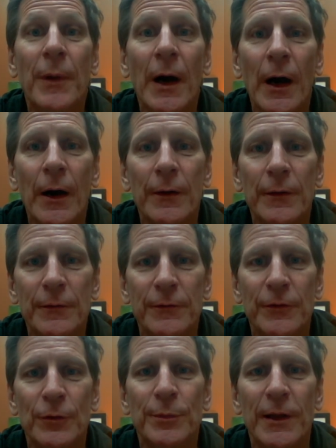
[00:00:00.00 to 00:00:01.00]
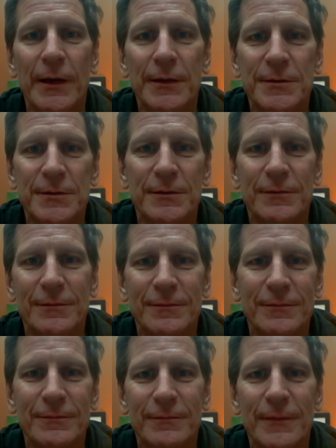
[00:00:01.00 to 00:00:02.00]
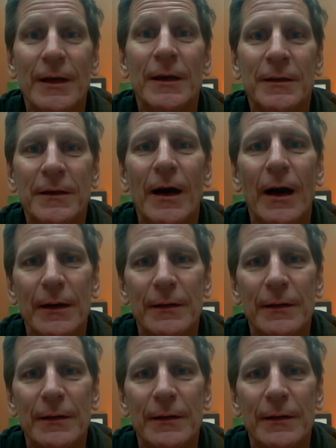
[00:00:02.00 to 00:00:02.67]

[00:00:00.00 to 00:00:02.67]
powerful place in God.